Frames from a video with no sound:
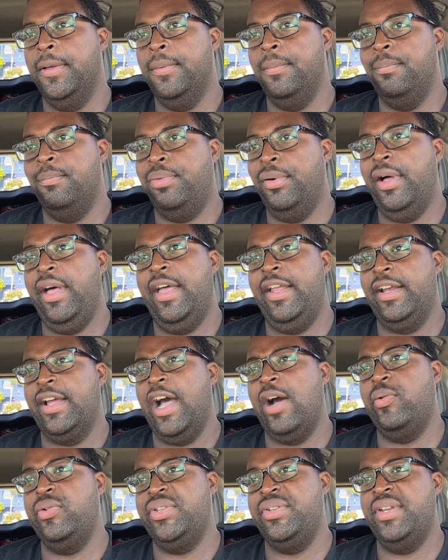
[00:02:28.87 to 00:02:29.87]
but
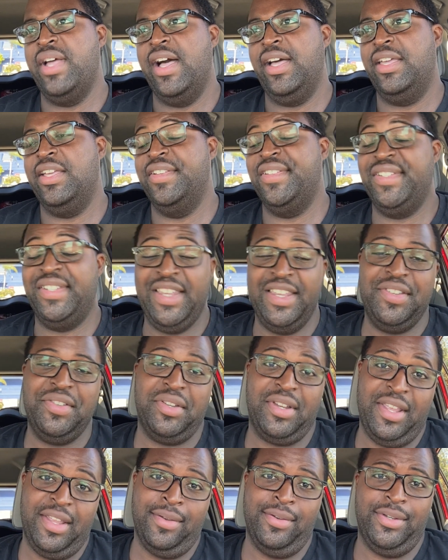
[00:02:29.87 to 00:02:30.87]
I was not
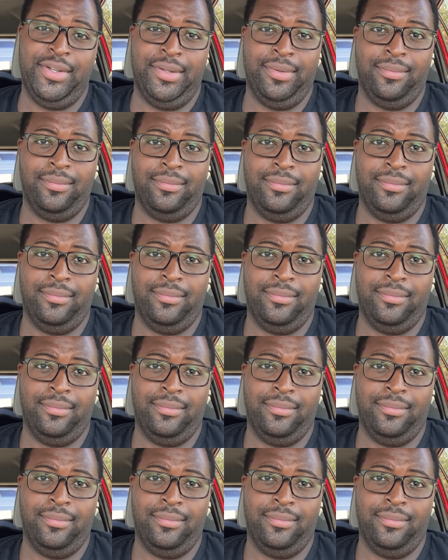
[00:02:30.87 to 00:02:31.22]
consistent.